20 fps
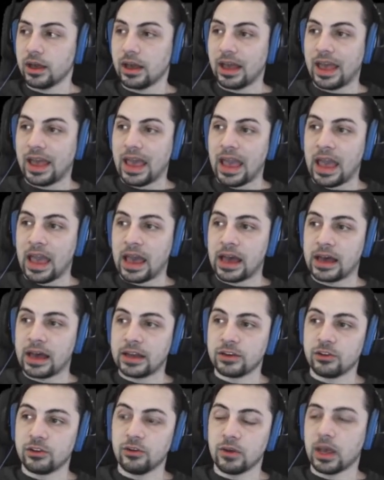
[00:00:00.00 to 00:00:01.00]

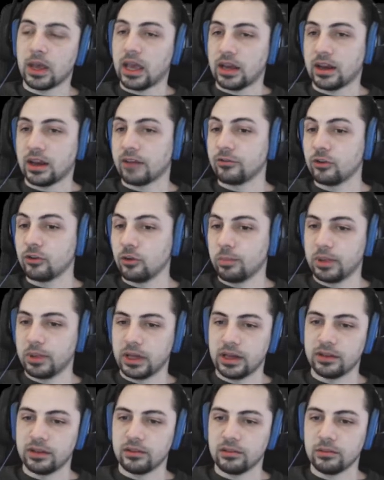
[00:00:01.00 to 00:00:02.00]
and you can't have
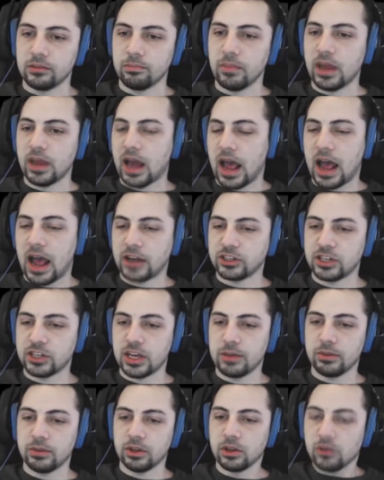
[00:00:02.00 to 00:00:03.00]
duplicates. In a hash
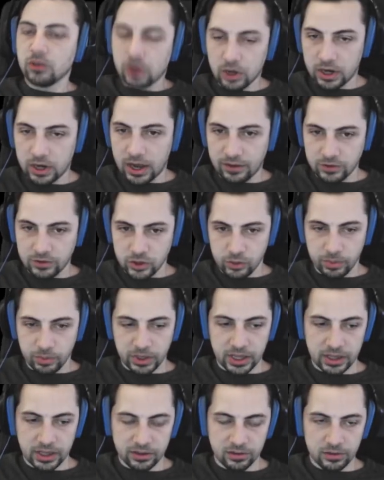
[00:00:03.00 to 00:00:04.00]
table, you could have
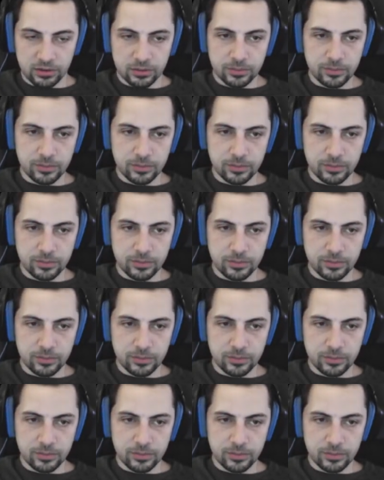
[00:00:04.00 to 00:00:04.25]
duplicates.